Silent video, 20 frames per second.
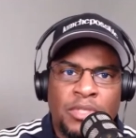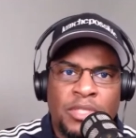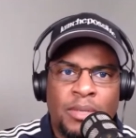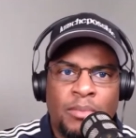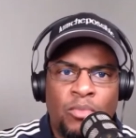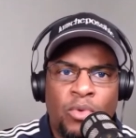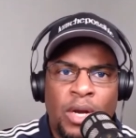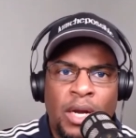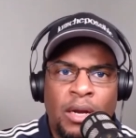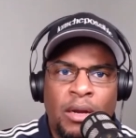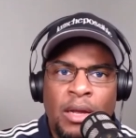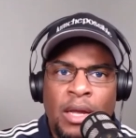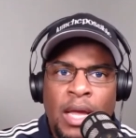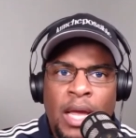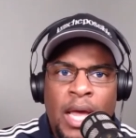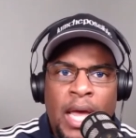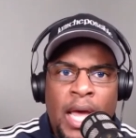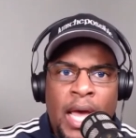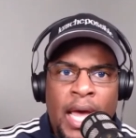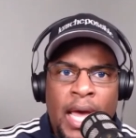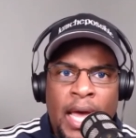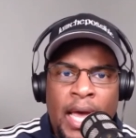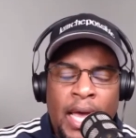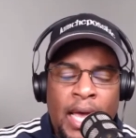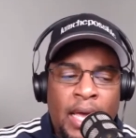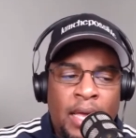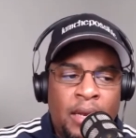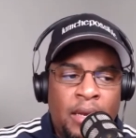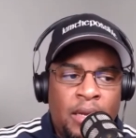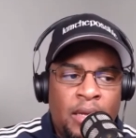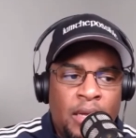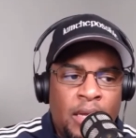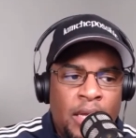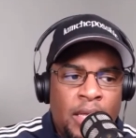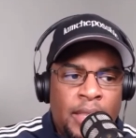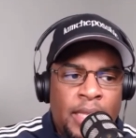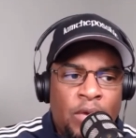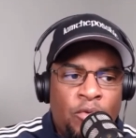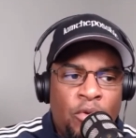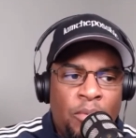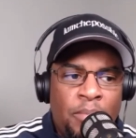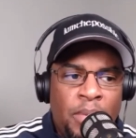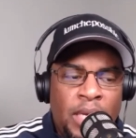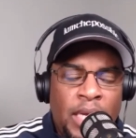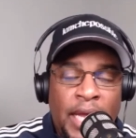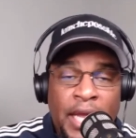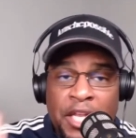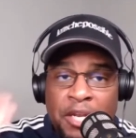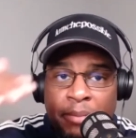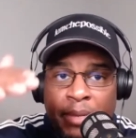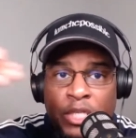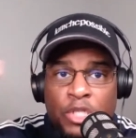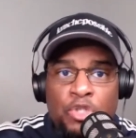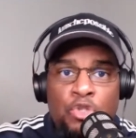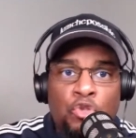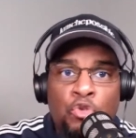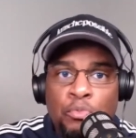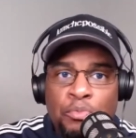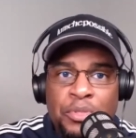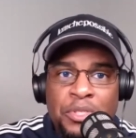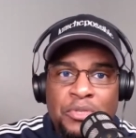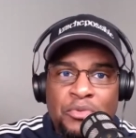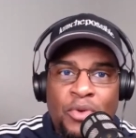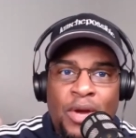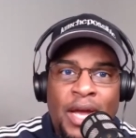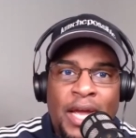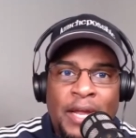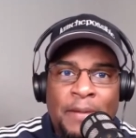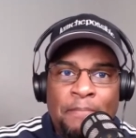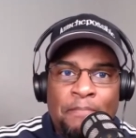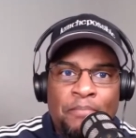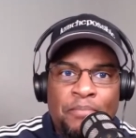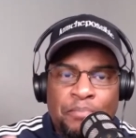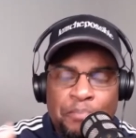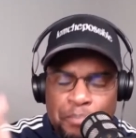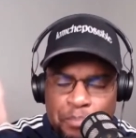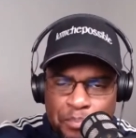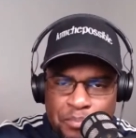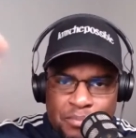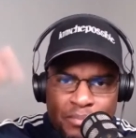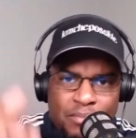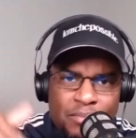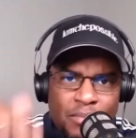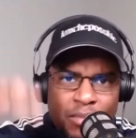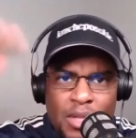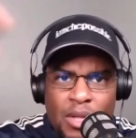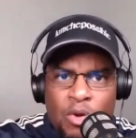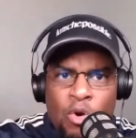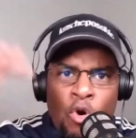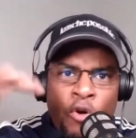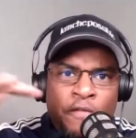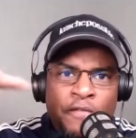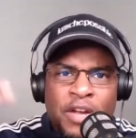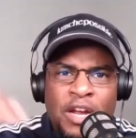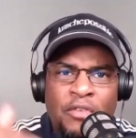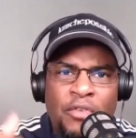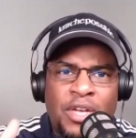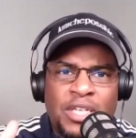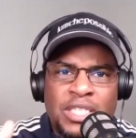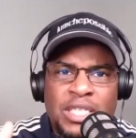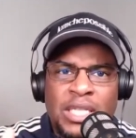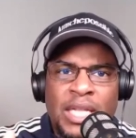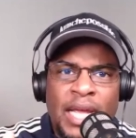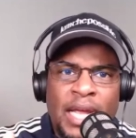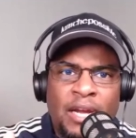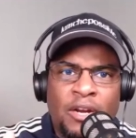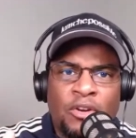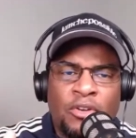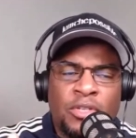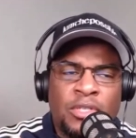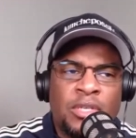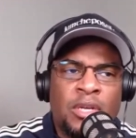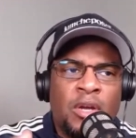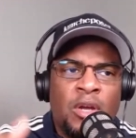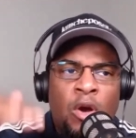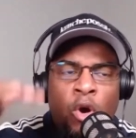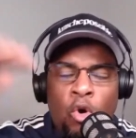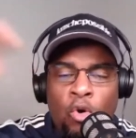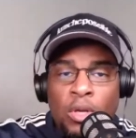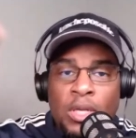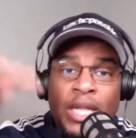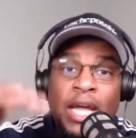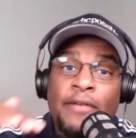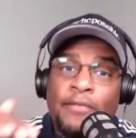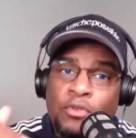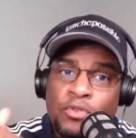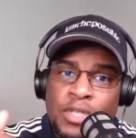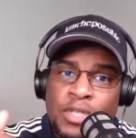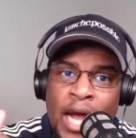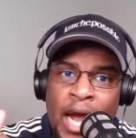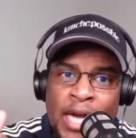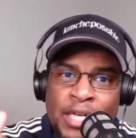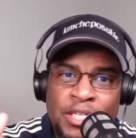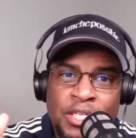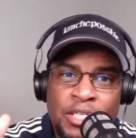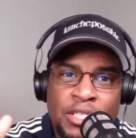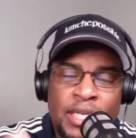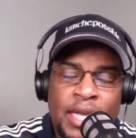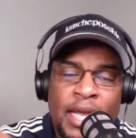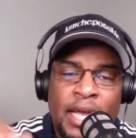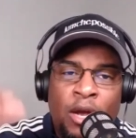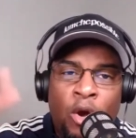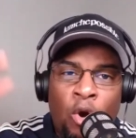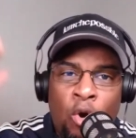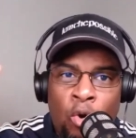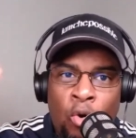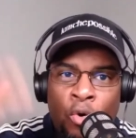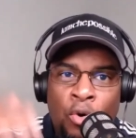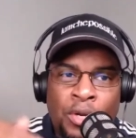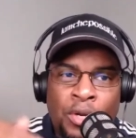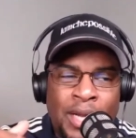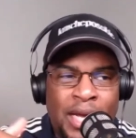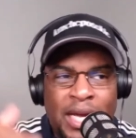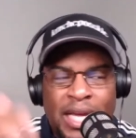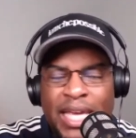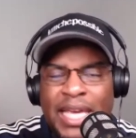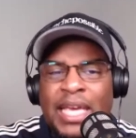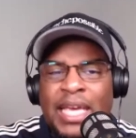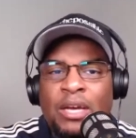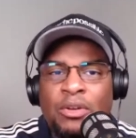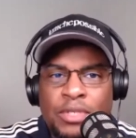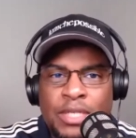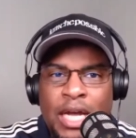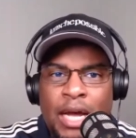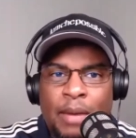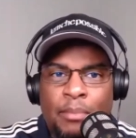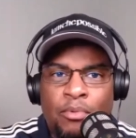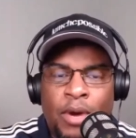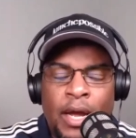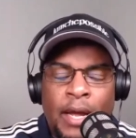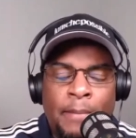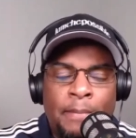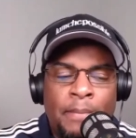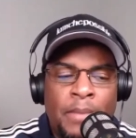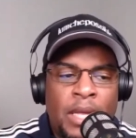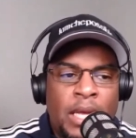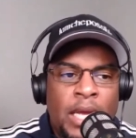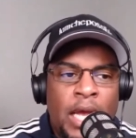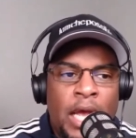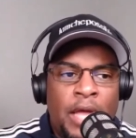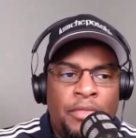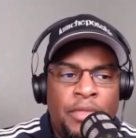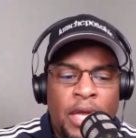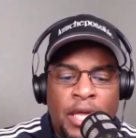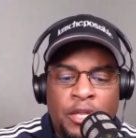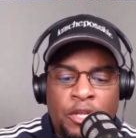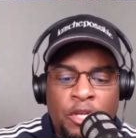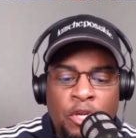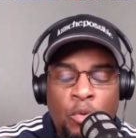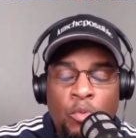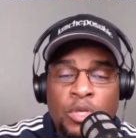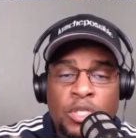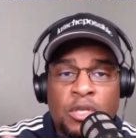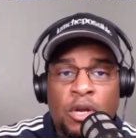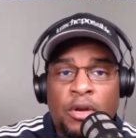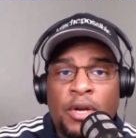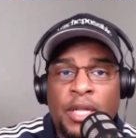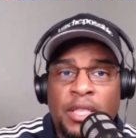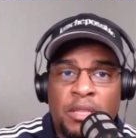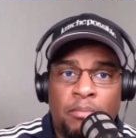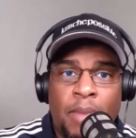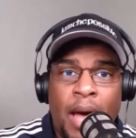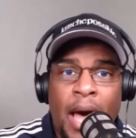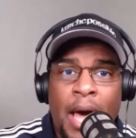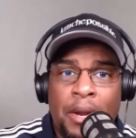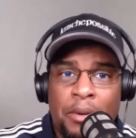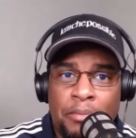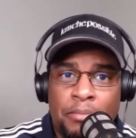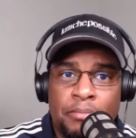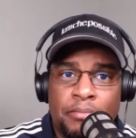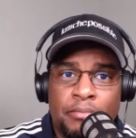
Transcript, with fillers: somewhere, and there would be enemy troops, right? on various layers or levels, I should say, on like a hilltop, right? And then you would start at the bottom